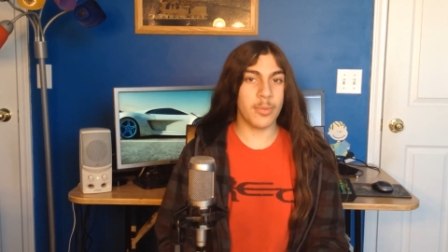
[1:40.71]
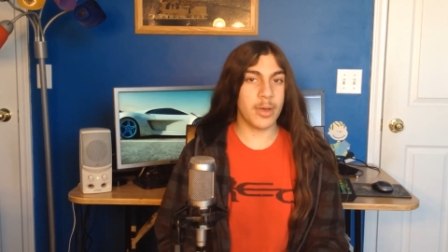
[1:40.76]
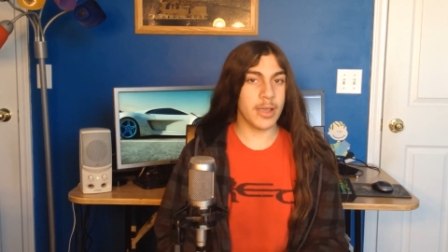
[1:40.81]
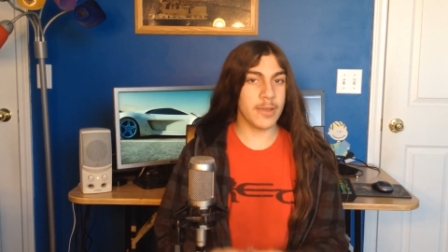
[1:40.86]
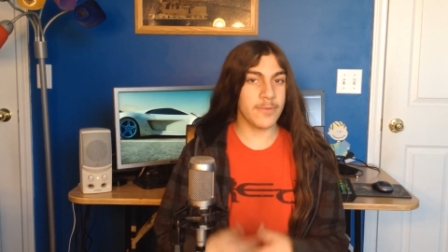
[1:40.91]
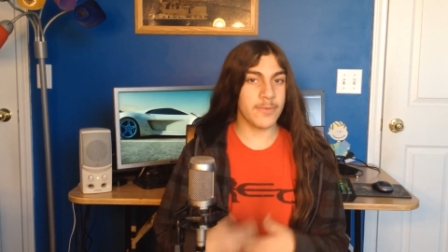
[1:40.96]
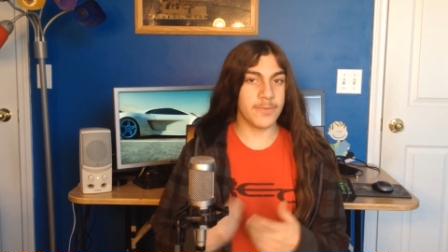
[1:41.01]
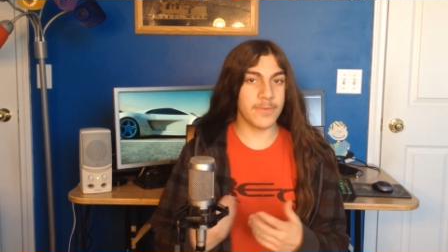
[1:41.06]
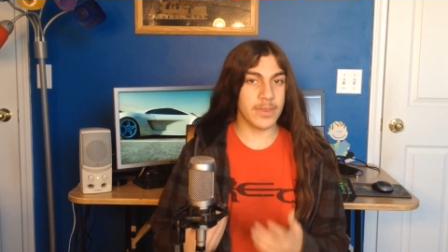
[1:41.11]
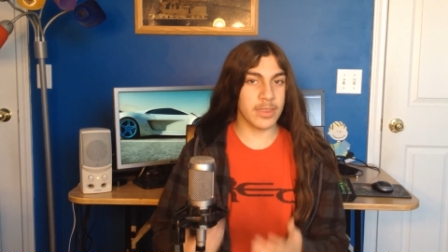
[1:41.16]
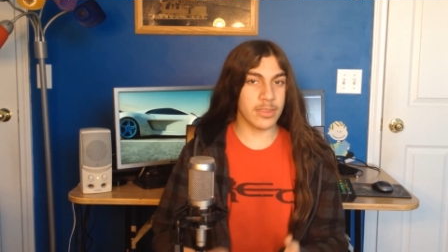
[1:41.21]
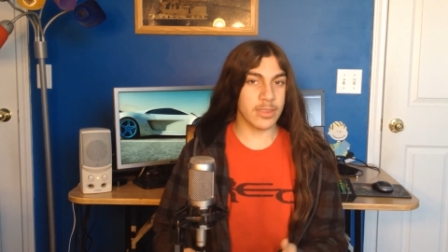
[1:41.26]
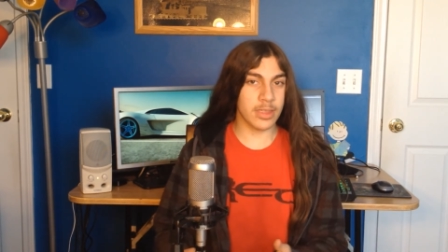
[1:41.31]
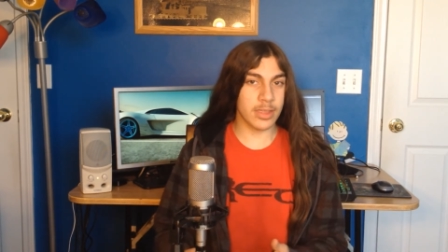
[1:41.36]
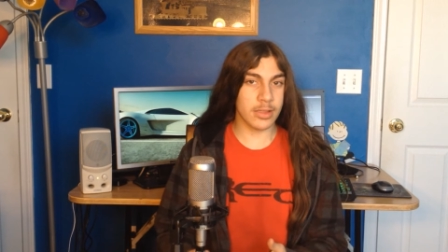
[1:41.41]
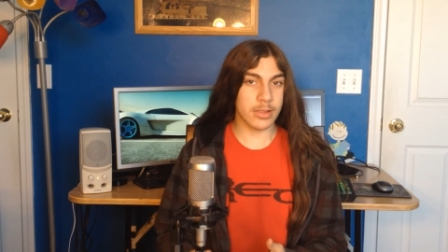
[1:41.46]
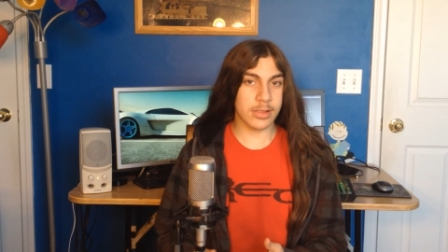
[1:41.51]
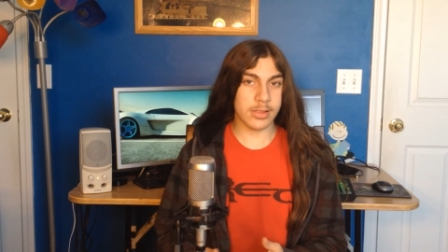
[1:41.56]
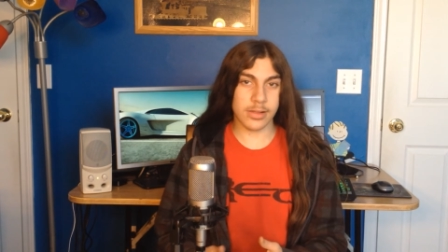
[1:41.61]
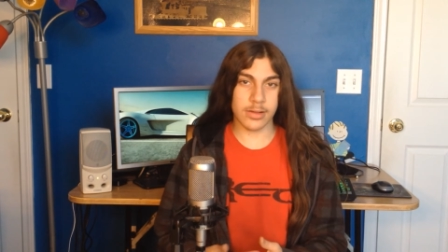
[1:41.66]
my
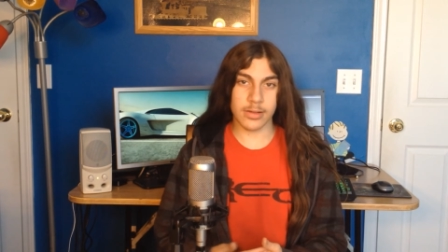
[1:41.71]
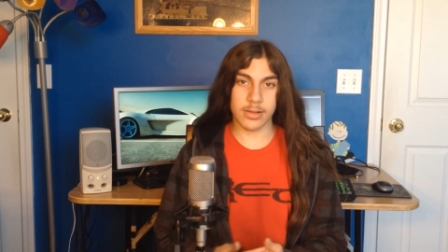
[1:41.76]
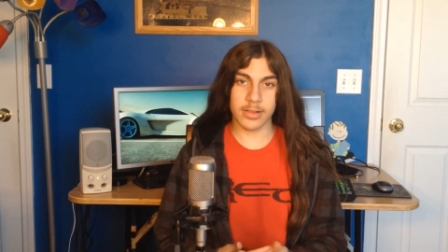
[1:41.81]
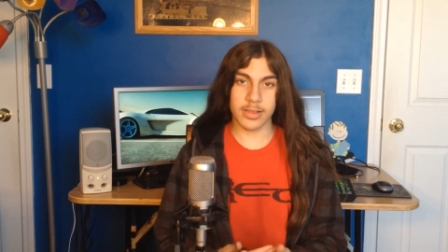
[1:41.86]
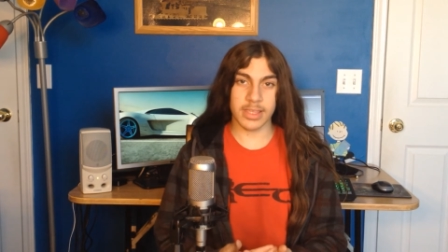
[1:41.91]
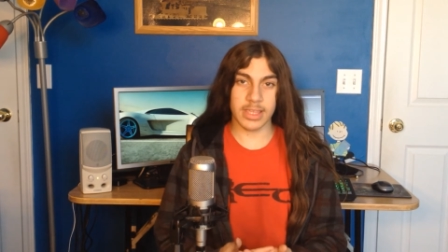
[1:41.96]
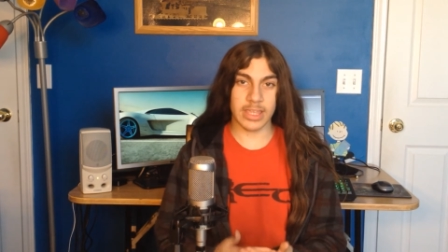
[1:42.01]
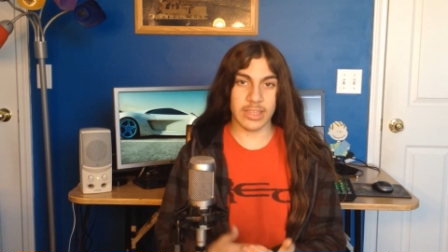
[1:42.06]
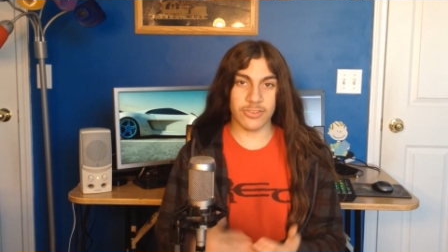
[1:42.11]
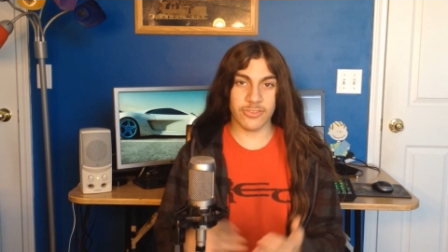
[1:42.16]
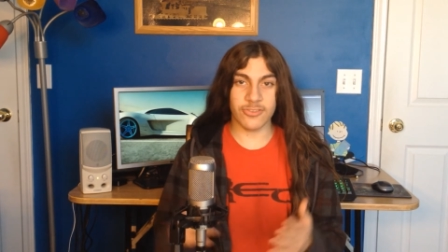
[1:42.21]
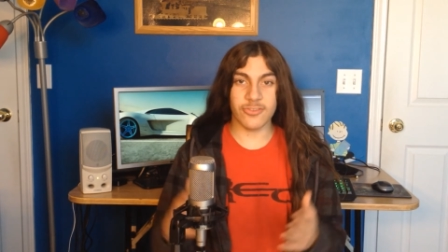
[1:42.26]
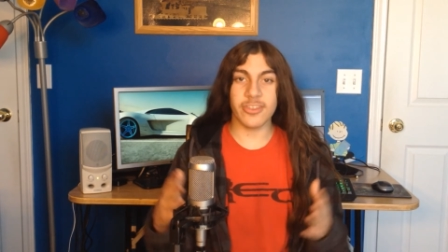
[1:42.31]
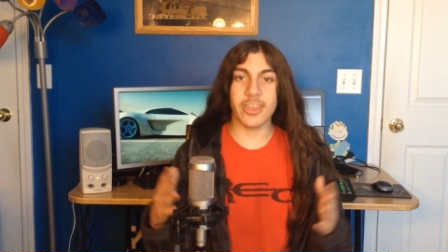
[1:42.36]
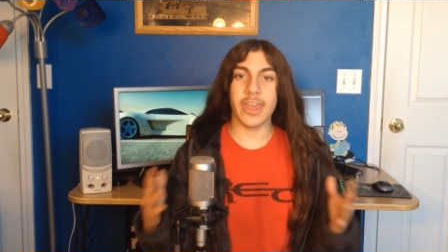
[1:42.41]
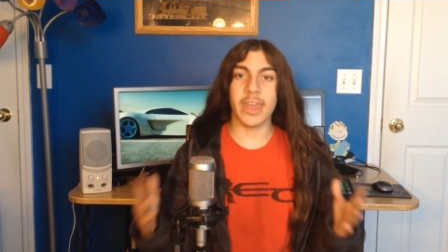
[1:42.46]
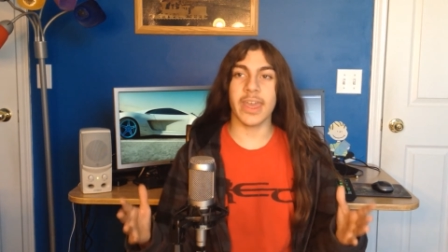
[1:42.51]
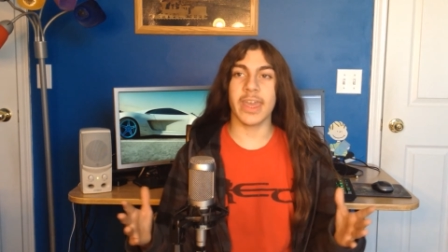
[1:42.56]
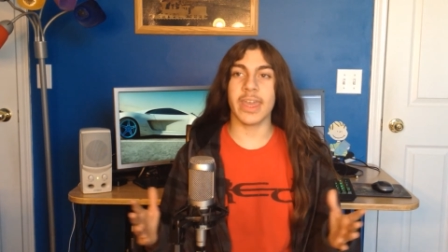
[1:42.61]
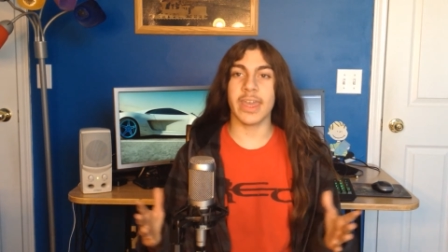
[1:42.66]
feelings on each
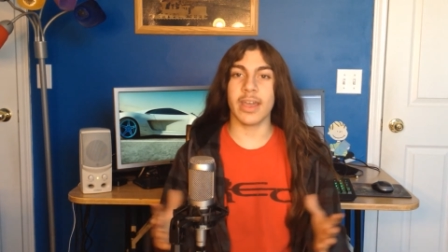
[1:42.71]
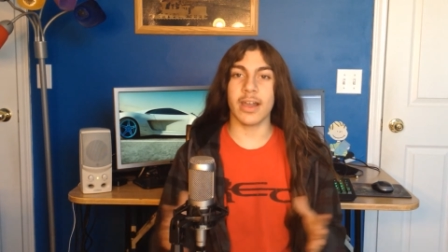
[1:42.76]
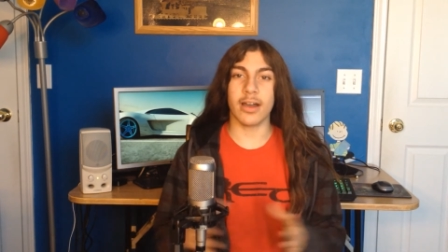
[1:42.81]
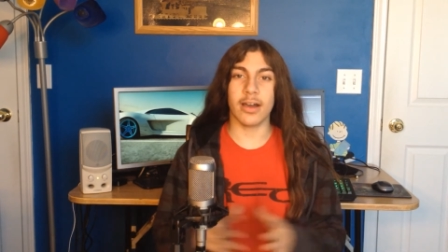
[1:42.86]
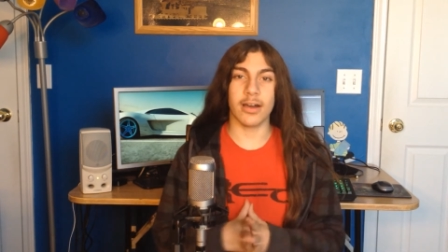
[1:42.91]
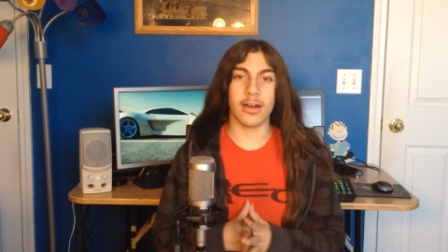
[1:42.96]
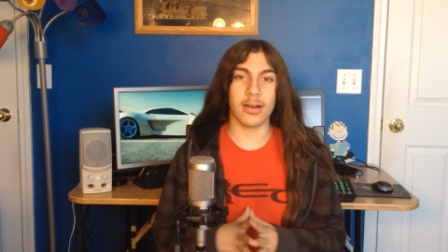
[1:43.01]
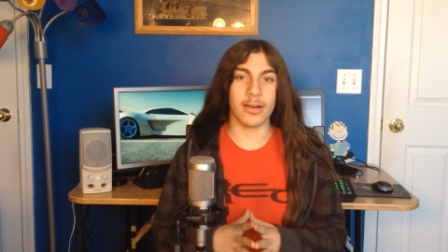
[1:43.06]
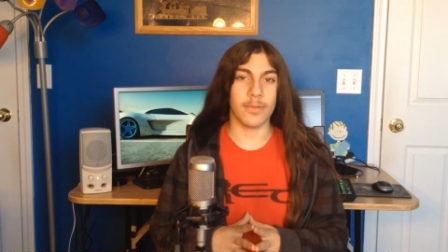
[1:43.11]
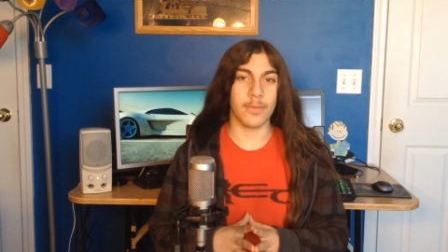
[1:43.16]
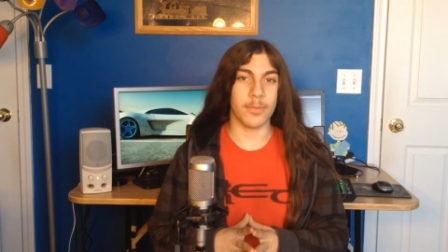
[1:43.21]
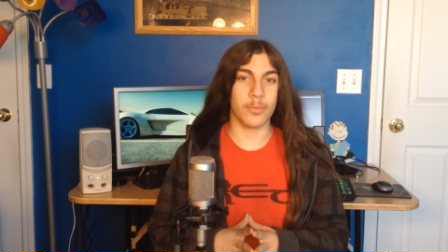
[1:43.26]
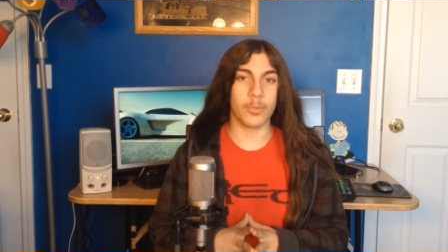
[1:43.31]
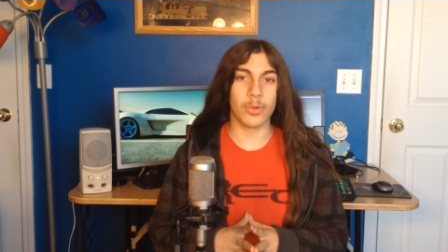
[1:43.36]
day, uh,